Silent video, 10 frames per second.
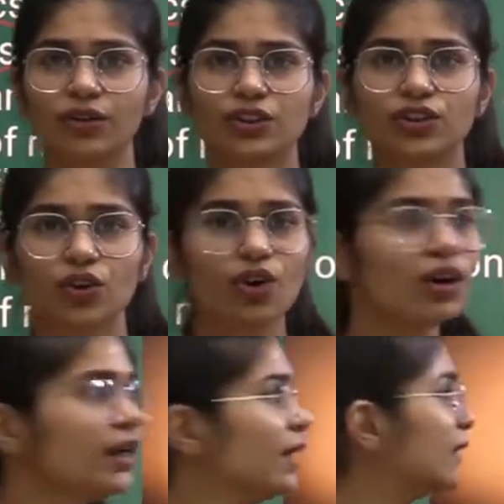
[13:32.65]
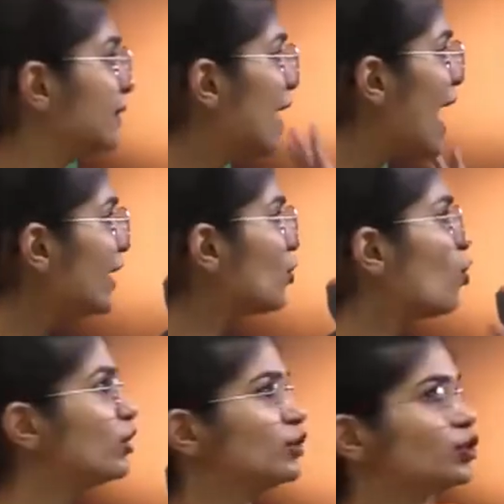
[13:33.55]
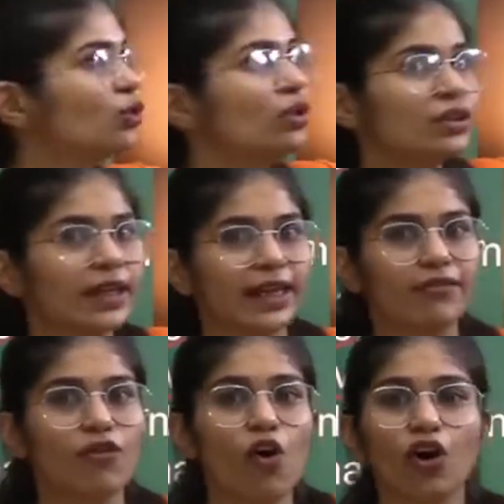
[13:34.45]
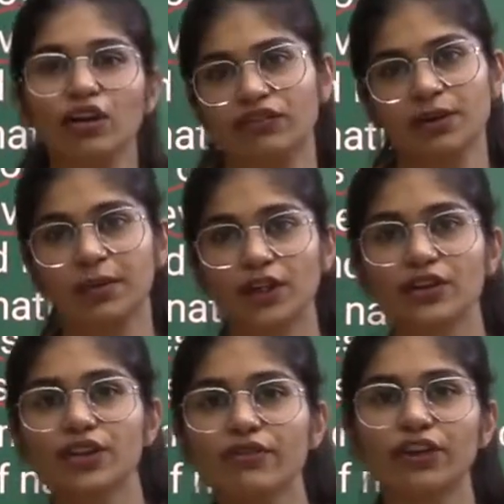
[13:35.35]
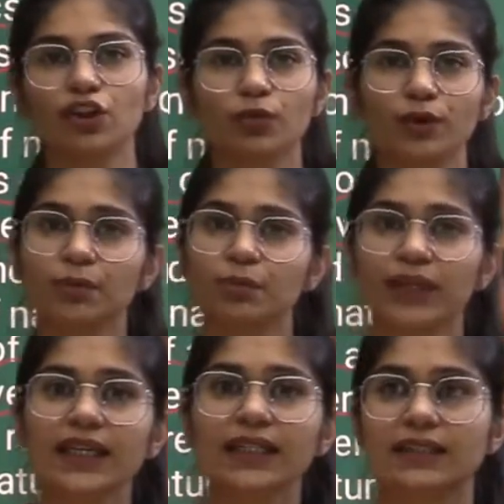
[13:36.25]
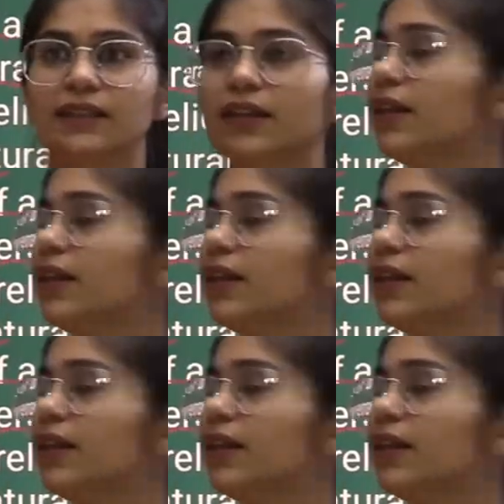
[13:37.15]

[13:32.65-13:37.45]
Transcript: So that also evolved because of human beings.